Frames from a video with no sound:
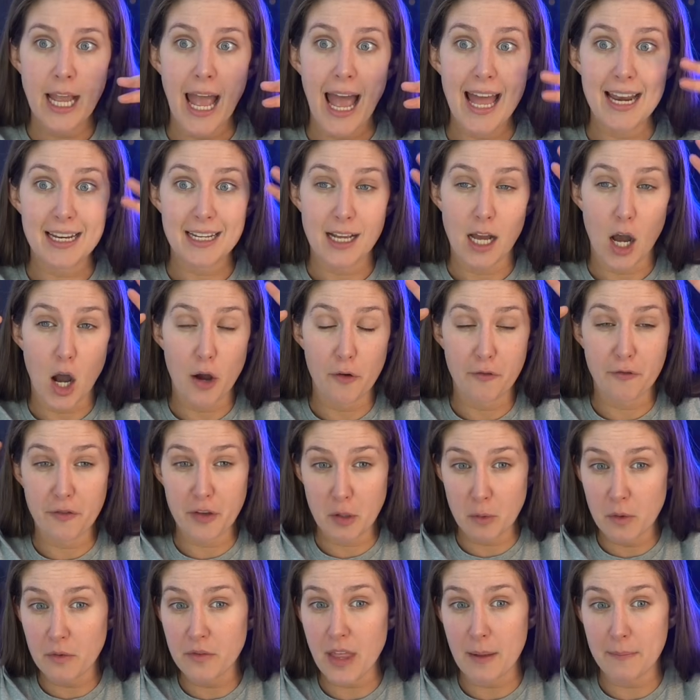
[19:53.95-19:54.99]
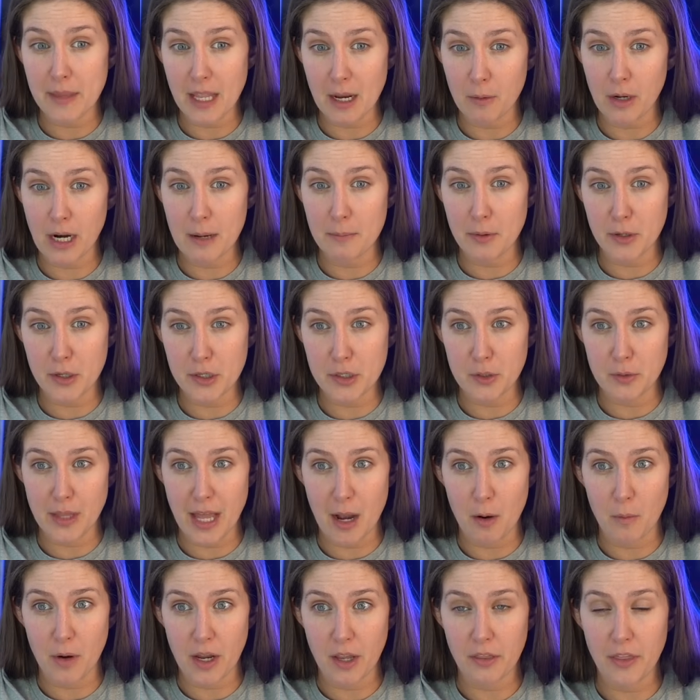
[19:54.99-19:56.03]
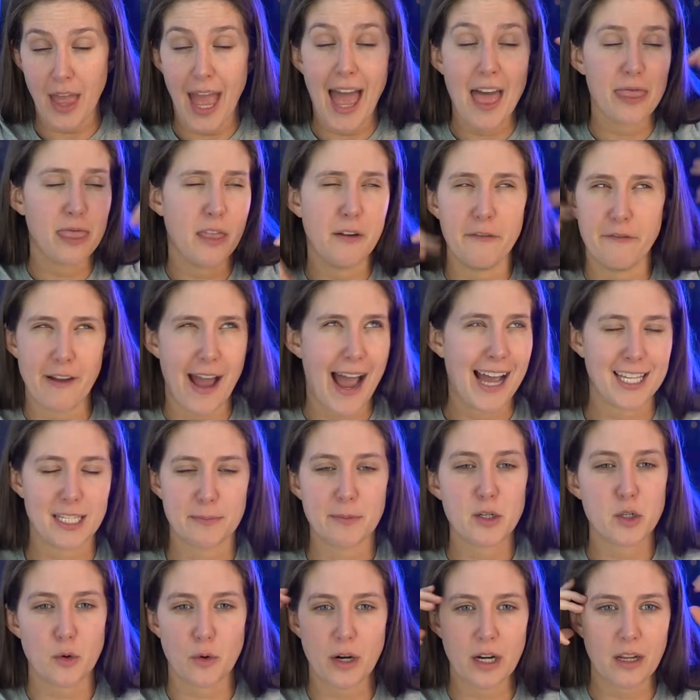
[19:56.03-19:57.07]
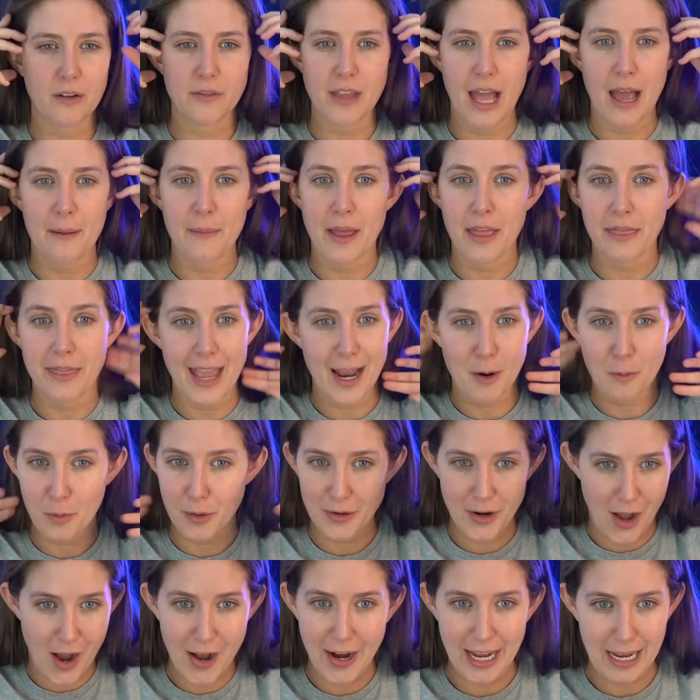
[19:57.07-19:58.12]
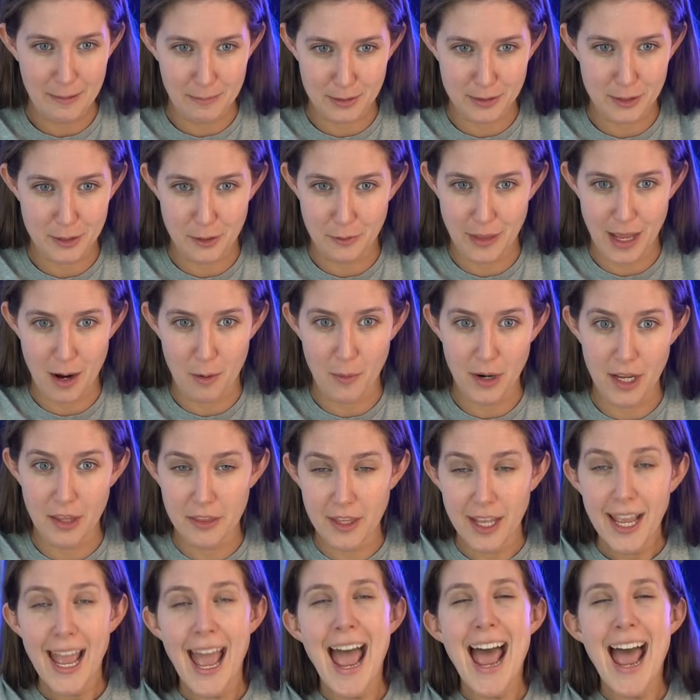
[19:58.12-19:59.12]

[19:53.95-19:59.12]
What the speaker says: And a few of them they were able to do that with. And the vast majority of them they were not able to do that with.